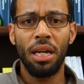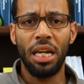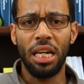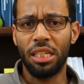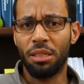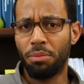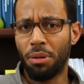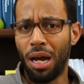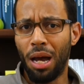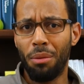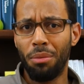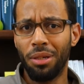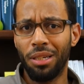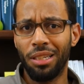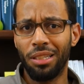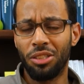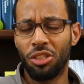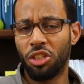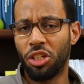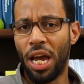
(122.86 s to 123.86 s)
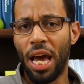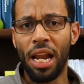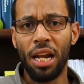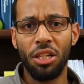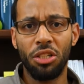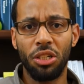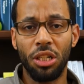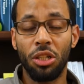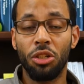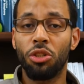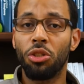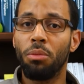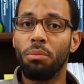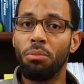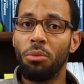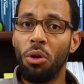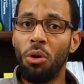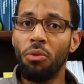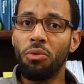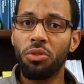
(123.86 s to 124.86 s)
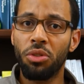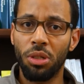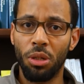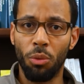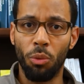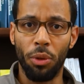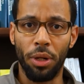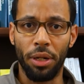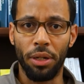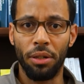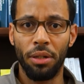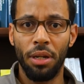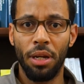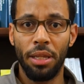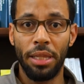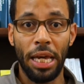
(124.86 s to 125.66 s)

it's probably challenging to move somewhere